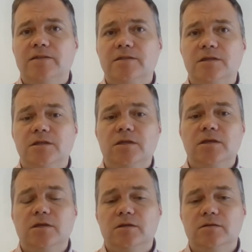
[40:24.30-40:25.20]
I
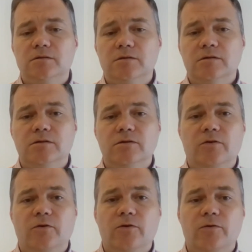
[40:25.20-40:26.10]
see
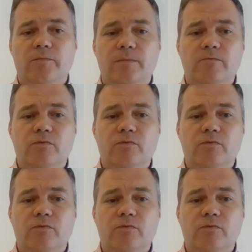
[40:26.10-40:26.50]
the